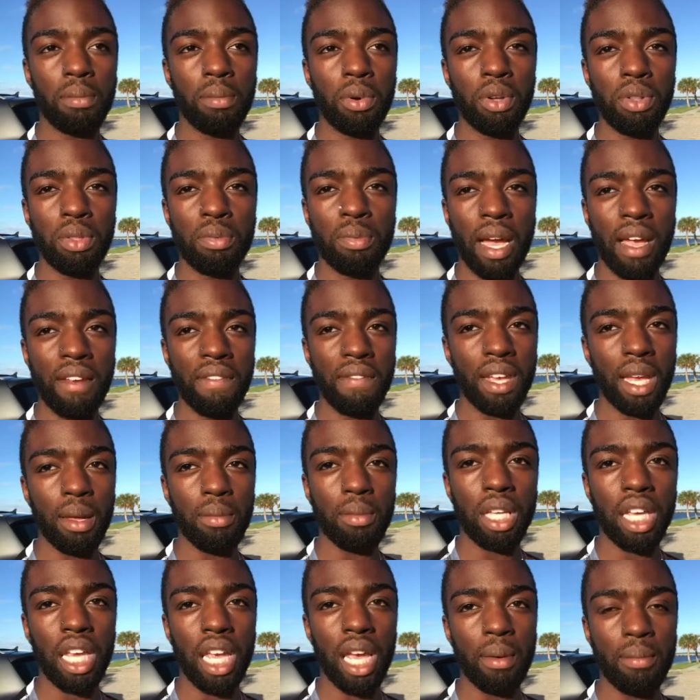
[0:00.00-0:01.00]
both my
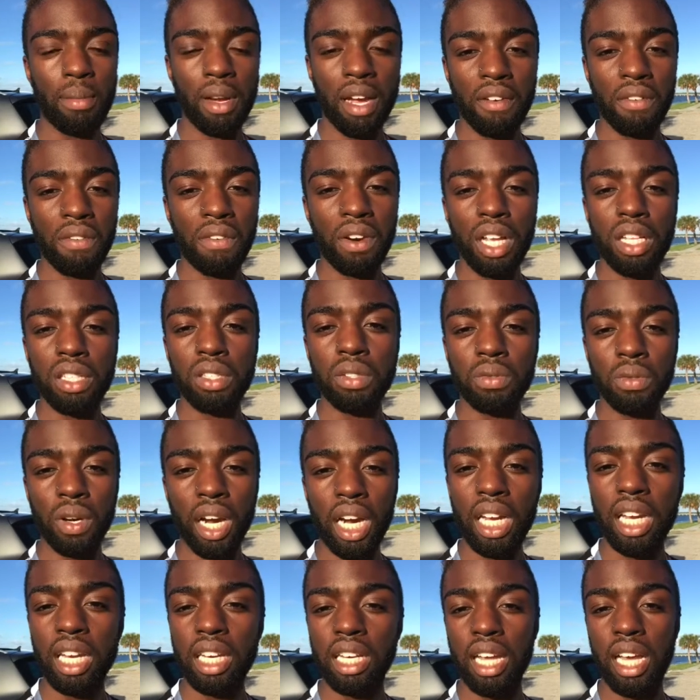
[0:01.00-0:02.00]
family and my friends
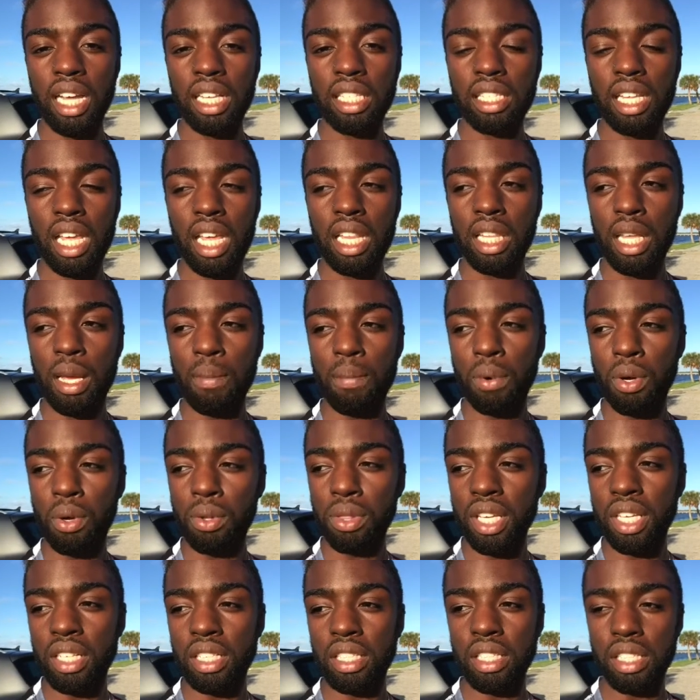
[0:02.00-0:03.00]
recognize that, and they
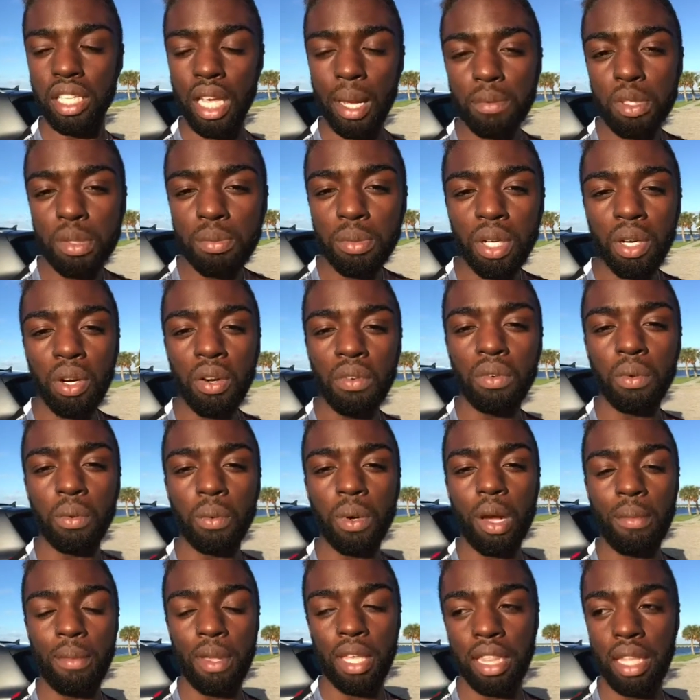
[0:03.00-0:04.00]
both accept me
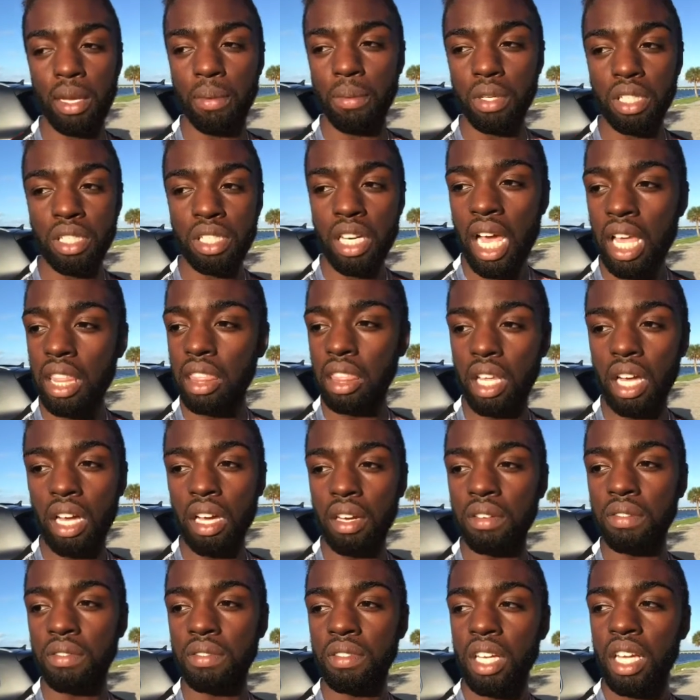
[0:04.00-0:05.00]
overwhelmingly, which I
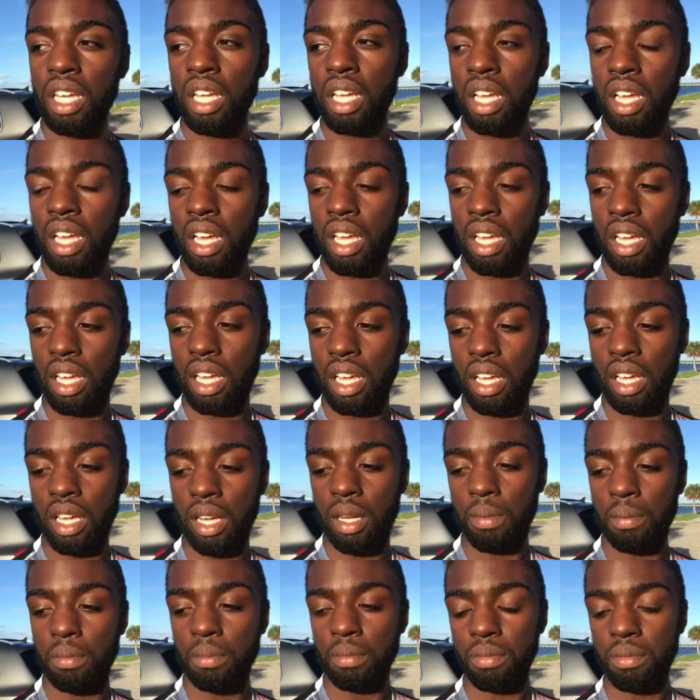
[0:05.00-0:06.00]
love.
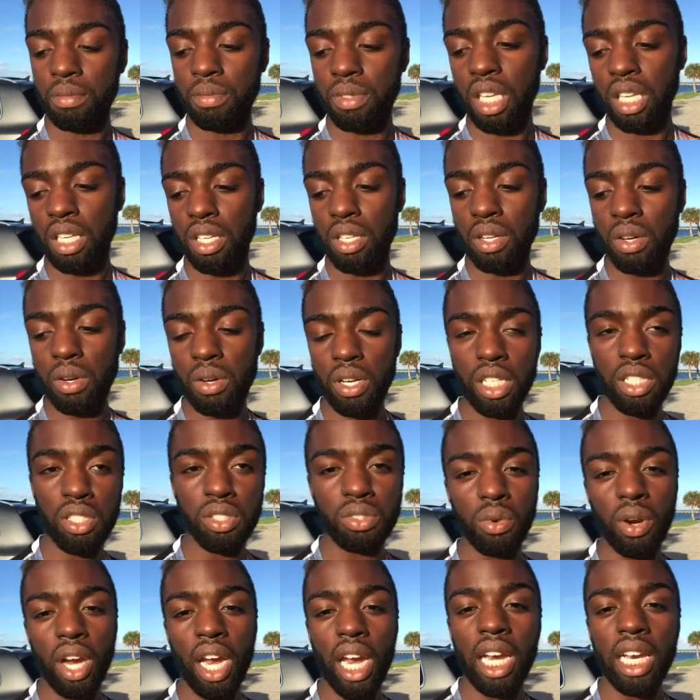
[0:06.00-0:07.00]
And
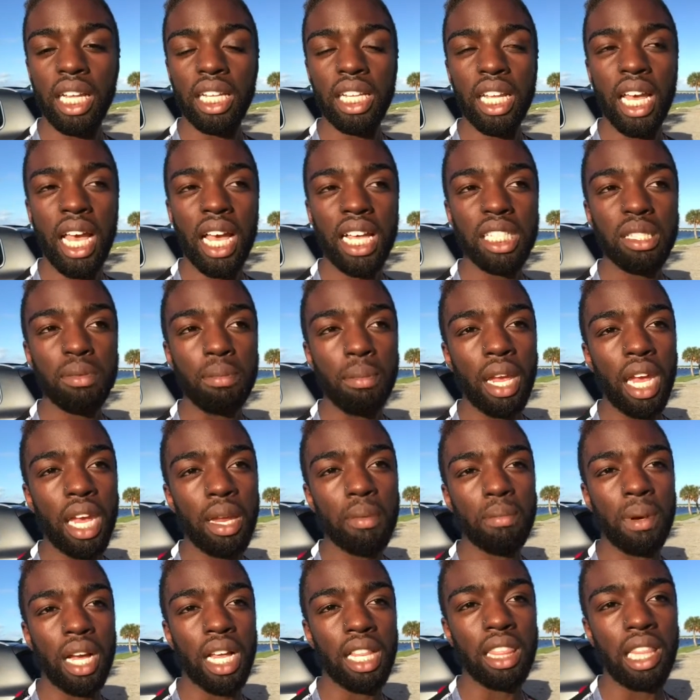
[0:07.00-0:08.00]
it's great, and it has
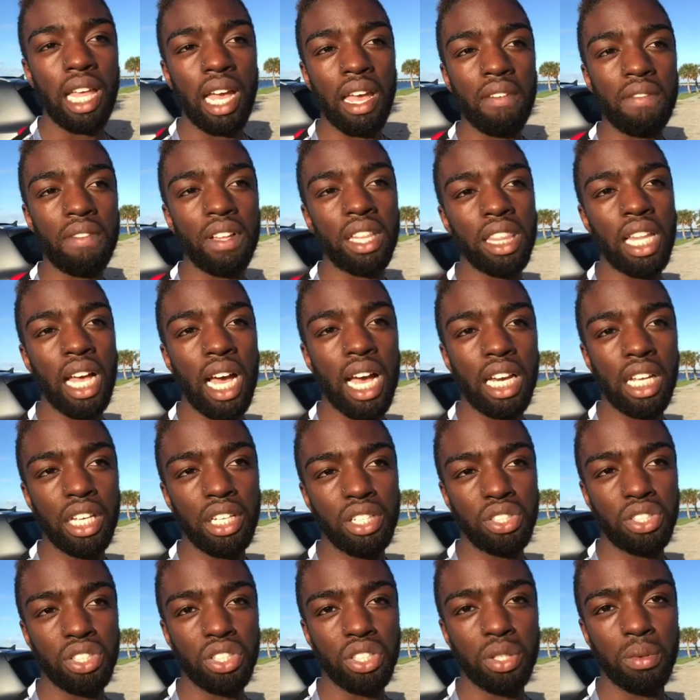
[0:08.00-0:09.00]
made my life a lot
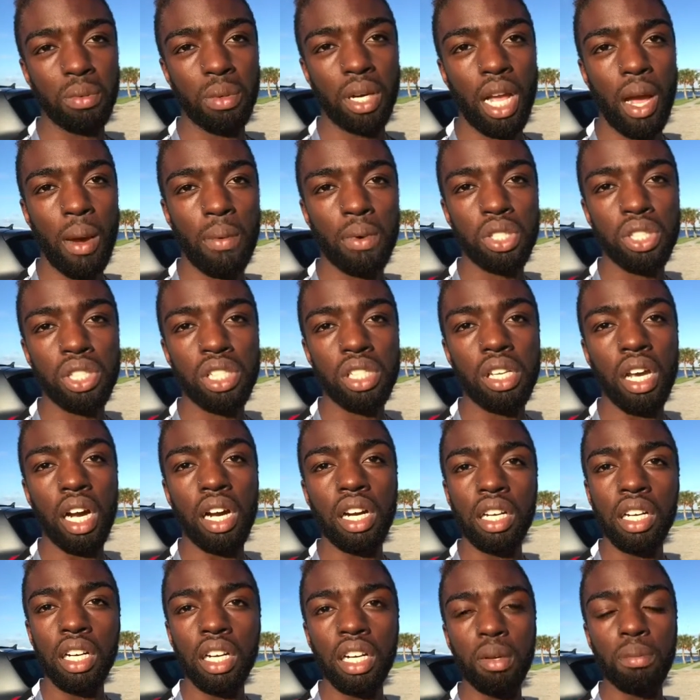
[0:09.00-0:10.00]
easier. When I was
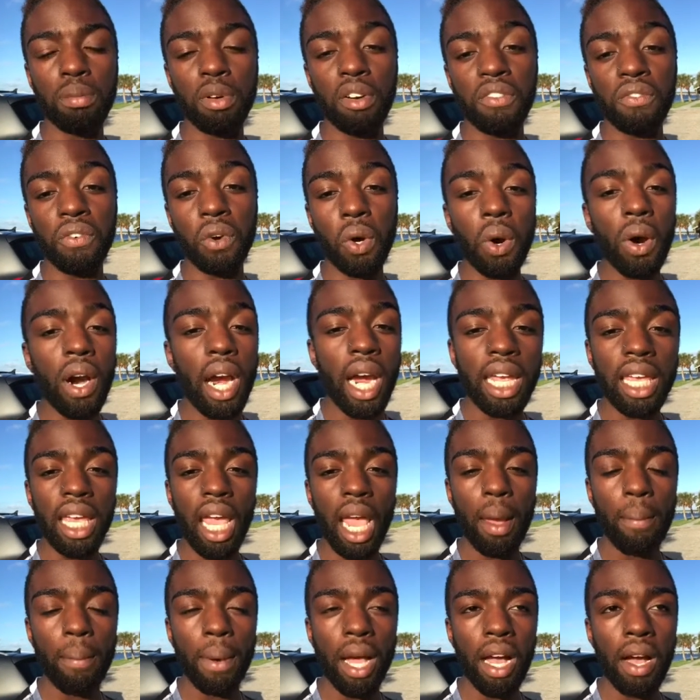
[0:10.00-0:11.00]
younger, before I
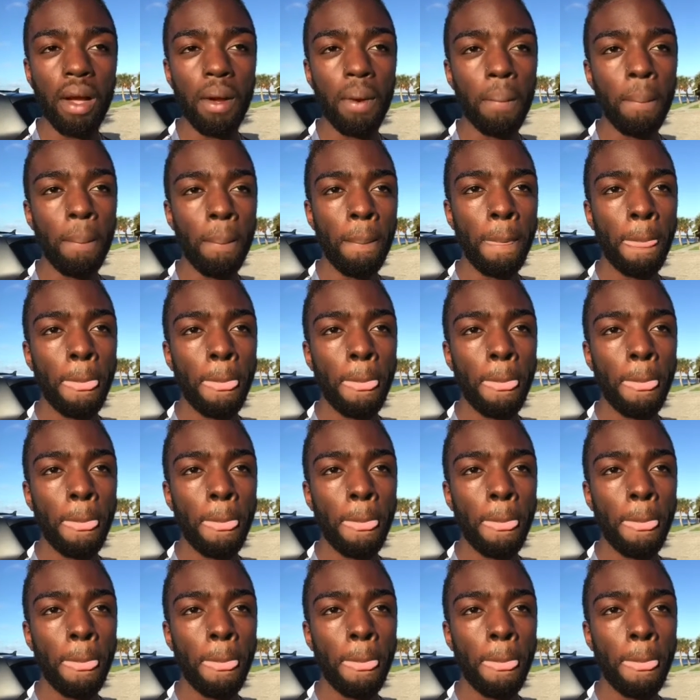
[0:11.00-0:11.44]
came out,